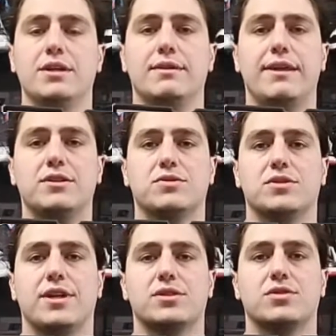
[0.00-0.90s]
and that's
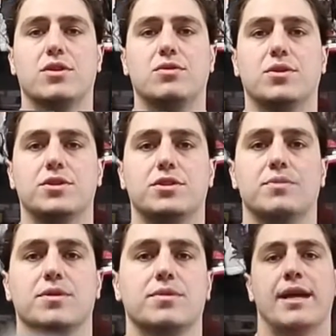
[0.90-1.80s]
what's next on What's Shipping.